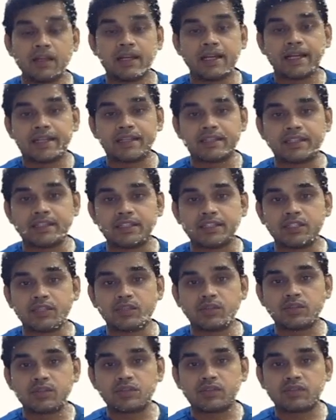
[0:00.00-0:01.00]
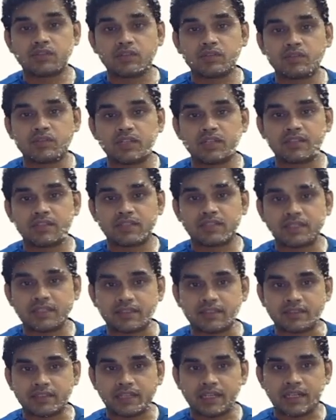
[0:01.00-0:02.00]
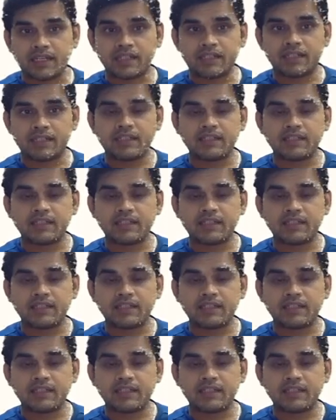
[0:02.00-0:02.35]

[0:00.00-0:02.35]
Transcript: And the Herons formula says that